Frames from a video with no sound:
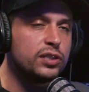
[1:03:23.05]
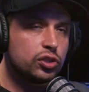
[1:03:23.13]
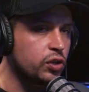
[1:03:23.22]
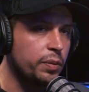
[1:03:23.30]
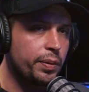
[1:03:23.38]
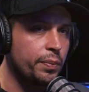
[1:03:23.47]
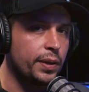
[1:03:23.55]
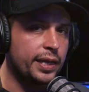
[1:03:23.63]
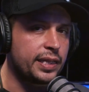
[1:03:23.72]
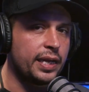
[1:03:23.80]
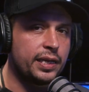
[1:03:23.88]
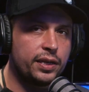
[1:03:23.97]
I wasn't treating people
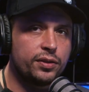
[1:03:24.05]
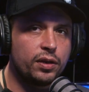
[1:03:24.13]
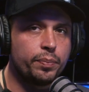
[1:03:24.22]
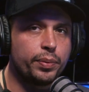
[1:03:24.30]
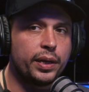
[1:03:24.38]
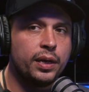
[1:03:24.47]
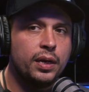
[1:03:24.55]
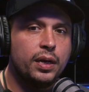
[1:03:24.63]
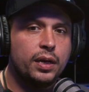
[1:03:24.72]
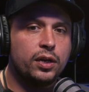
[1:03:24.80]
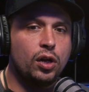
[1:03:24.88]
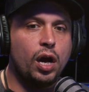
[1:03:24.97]
like that either, but,
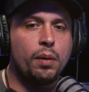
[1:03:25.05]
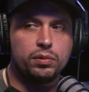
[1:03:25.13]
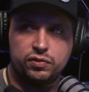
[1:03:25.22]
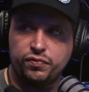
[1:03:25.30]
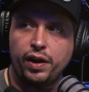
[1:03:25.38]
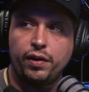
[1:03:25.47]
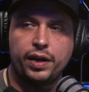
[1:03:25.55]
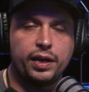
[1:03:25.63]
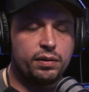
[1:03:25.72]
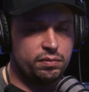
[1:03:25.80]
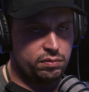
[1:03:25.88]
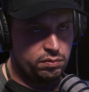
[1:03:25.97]
you know, I was
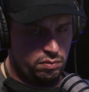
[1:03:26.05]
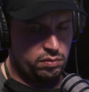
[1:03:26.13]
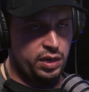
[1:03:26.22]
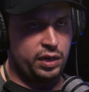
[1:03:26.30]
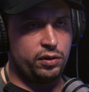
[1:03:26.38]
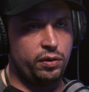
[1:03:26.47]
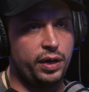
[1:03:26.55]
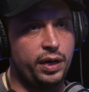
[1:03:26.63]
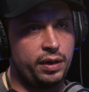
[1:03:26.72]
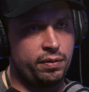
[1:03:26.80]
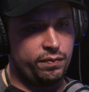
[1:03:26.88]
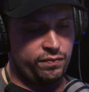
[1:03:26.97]
very
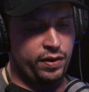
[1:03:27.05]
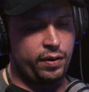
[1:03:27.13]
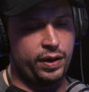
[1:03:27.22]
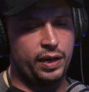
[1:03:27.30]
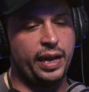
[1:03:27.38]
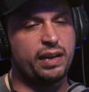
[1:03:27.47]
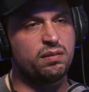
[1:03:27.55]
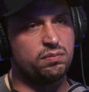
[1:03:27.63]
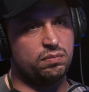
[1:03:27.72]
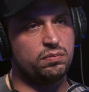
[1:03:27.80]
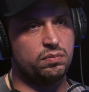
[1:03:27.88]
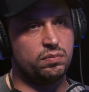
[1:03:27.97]
ignorant and very, like,
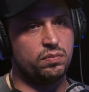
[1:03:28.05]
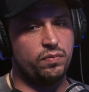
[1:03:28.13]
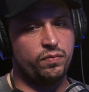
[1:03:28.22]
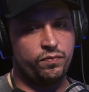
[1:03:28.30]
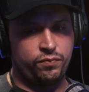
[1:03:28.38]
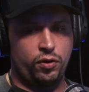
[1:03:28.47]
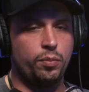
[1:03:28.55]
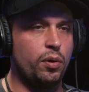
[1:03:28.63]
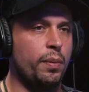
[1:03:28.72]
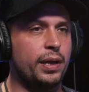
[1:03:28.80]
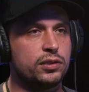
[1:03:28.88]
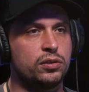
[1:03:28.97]

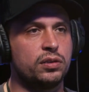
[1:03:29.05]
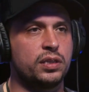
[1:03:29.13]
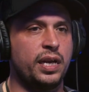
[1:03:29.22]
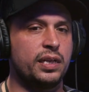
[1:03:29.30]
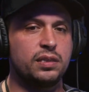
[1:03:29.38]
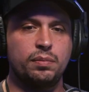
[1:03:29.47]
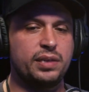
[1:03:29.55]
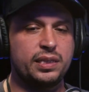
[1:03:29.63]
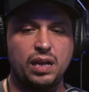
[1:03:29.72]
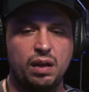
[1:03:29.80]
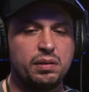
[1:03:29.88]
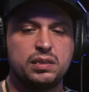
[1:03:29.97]
verbal about certain things. I was
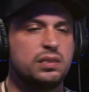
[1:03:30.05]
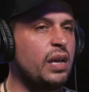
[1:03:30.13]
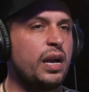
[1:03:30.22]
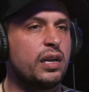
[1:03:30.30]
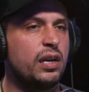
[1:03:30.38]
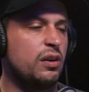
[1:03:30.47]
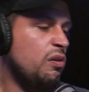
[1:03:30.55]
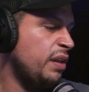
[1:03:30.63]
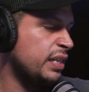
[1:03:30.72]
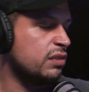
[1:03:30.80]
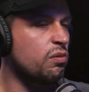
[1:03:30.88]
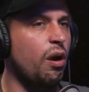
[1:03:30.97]
like, no, that's not good, or
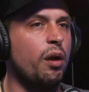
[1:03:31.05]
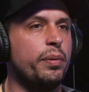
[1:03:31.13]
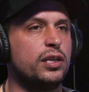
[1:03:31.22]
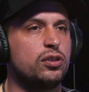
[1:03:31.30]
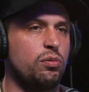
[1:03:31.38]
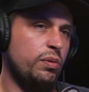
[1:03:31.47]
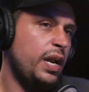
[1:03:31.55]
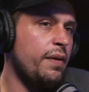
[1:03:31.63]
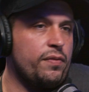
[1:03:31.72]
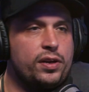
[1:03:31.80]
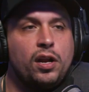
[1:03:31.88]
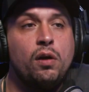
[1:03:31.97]
that's garbage, or
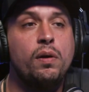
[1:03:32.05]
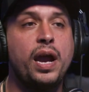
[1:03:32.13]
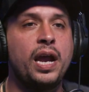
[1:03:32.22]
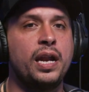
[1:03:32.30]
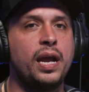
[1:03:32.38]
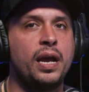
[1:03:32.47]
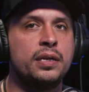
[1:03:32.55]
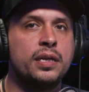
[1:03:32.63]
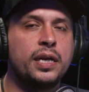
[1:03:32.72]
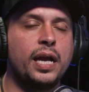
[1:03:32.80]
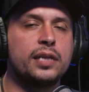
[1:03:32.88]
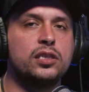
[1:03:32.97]
whatever, you know? And
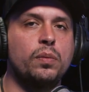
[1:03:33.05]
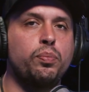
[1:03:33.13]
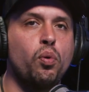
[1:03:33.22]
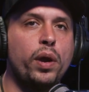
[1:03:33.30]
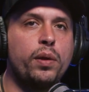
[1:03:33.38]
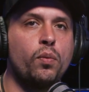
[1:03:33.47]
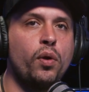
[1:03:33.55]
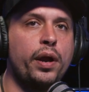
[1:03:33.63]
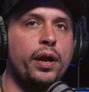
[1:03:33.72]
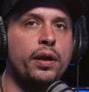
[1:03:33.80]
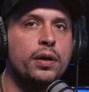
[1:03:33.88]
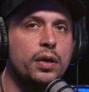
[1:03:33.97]
it got to a point
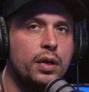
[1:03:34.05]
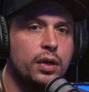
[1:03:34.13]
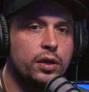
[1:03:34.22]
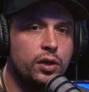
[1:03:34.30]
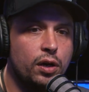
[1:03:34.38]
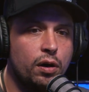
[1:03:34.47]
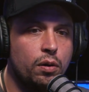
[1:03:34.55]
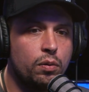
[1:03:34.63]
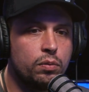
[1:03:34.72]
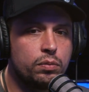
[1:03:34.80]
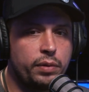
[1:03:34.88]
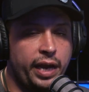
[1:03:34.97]
where, you
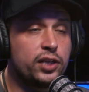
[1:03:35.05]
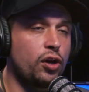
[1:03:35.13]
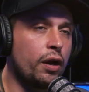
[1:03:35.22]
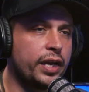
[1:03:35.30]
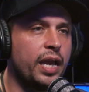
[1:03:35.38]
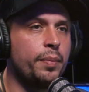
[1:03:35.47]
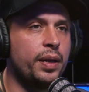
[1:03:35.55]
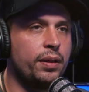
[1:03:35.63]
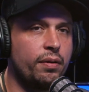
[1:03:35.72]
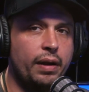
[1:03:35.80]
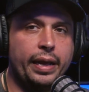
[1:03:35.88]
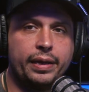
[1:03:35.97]
know, HR came in.
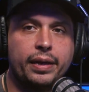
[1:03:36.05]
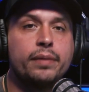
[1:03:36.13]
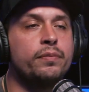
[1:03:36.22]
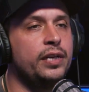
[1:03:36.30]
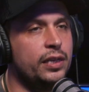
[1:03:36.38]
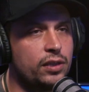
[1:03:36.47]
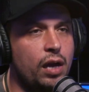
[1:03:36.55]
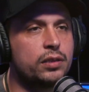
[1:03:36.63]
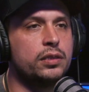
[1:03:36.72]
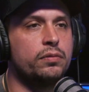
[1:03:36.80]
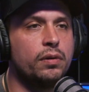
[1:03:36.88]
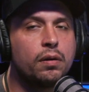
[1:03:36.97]
They're like, we need to talk
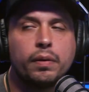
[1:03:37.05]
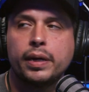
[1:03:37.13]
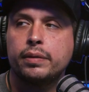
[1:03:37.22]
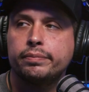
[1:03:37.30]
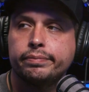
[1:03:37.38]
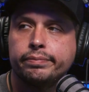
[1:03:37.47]
to you real quick.